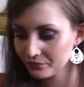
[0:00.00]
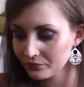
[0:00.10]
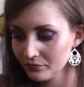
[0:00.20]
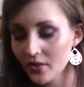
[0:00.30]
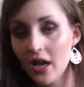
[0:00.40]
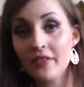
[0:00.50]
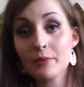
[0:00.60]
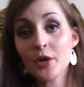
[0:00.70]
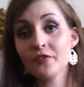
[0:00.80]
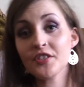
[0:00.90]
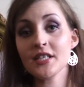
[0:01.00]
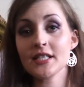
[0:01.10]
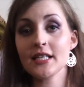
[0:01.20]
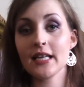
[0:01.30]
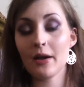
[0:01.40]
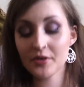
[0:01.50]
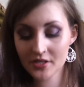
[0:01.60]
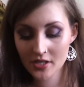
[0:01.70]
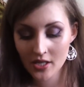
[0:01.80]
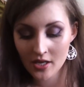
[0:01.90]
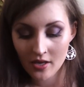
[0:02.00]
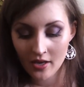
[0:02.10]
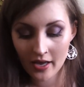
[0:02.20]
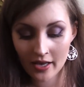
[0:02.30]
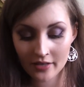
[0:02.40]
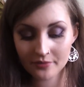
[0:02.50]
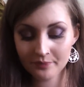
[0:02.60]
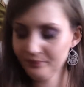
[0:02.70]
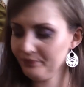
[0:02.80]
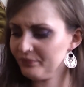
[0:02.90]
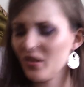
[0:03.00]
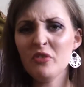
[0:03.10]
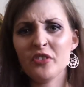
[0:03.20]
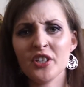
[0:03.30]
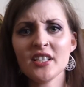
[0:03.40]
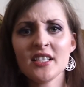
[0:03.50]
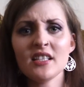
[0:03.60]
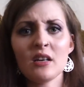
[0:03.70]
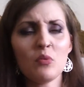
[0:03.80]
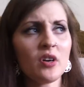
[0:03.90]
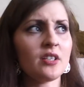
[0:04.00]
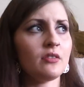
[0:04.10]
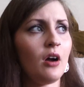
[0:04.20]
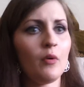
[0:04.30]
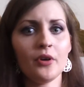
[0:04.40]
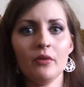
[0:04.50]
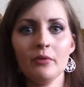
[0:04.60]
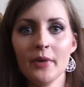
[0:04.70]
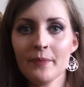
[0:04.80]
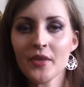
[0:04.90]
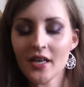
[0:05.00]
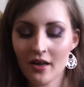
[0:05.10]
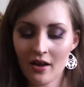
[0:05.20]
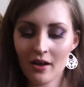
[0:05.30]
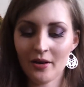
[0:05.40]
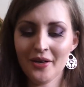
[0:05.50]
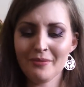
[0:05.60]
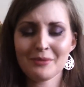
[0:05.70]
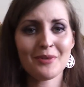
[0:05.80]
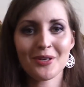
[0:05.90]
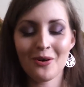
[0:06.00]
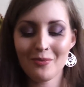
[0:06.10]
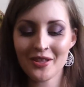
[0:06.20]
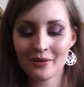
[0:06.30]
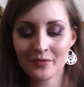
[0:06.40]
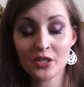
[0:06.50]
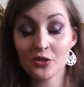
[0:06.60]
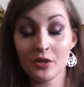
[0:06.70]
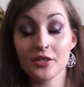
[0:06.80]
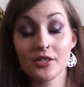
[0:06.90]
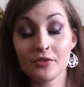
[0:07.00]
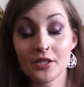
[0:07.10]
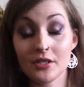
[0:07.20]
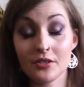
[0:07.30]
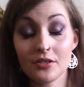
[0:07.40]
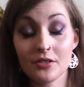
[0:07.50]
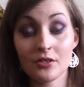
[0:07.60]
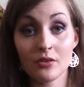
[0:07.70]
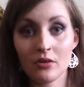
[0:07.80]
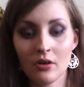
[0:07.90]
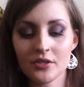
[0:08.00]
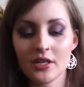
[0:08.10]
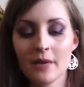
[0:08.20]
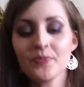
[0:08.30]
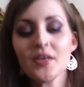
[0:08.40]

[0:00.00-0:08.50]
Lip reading: And they burn for 16 hours, and oh, for goodness sake, what is going on with me? It must be the cold weather. It's seriously so cold today.